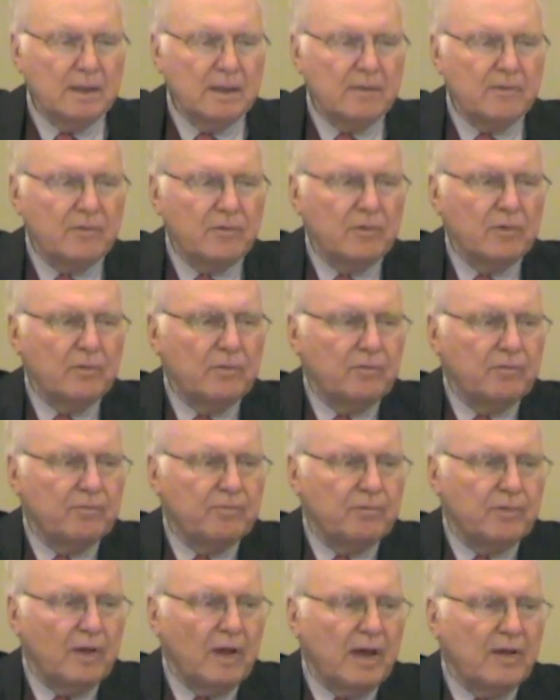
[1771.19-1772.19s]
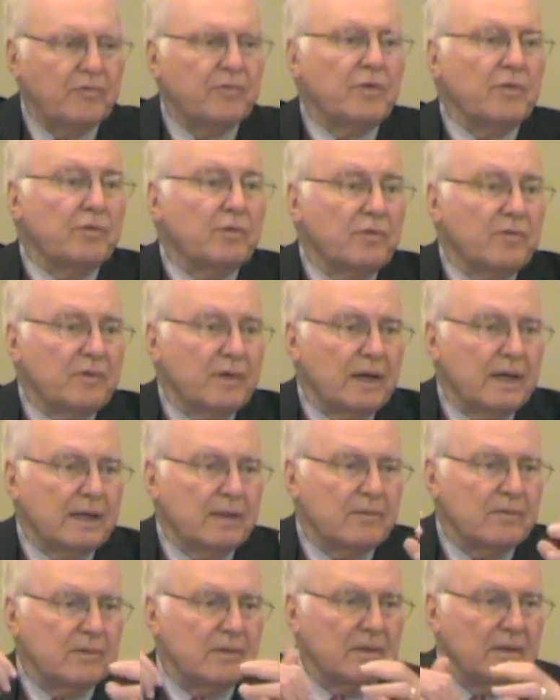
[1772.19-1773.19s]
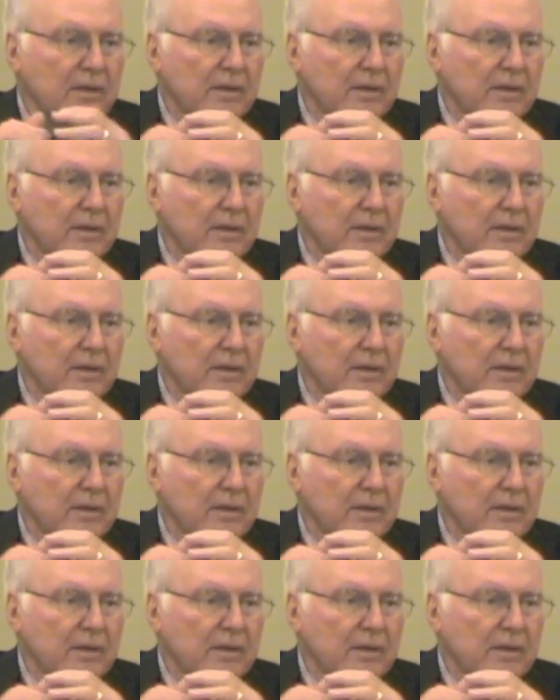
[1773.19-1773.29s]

it's through philosophy, through science.